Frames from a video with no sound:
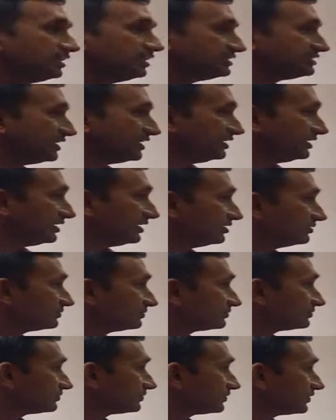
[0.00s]
agenda,
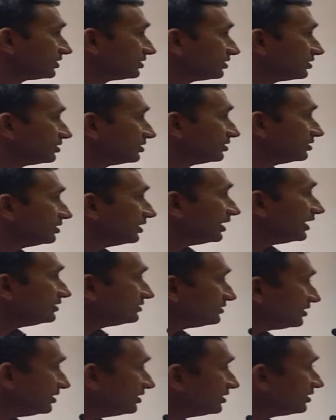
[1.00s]
I think